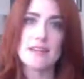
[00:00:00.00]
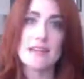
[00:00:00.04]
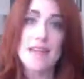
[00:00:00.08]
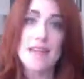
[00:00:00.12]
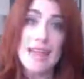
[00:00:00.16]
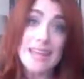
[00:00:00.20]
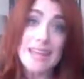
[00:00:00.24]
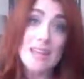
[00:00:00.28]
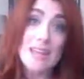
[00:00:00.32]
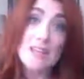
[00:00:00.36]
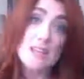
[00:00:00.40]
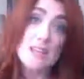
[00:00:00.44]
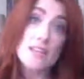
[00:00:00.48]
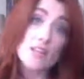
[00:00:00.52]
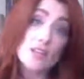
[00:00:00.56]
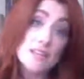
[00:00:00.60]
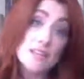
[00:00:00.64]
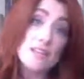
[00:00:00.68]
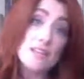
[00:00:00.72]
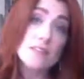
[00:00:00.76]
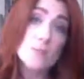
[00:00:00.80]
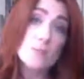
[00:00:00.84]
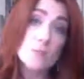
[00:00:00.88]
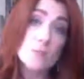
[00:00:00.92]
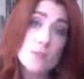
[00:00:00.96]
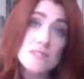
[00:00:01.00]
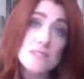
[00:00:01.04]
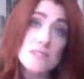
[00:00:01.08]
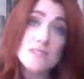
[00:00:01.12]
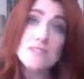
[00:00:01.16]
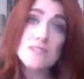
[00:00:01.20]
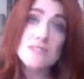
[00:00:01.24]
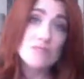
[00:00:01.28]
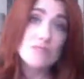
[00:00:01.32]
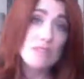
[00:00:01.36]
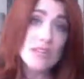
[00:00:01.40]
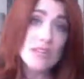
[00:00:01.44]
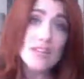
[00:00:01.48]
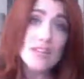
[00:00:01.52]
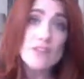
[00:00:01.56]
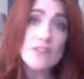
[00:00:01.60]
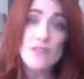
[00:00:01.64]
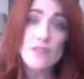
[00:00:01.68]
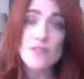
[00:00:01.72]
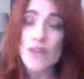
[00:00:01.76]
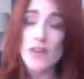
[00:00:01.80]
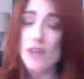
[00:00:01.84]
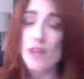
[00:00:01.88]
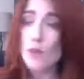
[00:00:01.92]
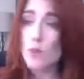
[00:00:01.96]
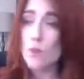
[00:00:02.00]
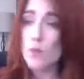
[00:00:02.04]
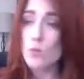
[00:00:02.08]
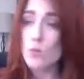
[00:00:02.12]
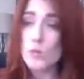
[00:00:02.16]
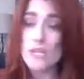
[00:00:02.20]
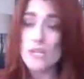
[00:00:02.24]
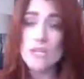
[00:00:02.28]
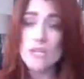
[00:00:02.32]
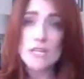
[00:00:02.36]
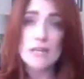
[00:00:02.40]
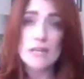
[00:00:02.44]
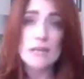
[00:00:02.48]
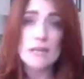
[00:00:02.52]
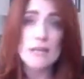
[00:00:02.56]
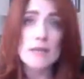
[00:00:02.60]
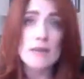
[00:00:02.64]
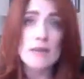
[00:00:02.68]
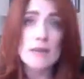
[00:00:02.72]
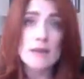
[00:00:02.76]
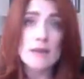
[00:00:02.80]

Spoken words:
And that are in the business of life, of how we,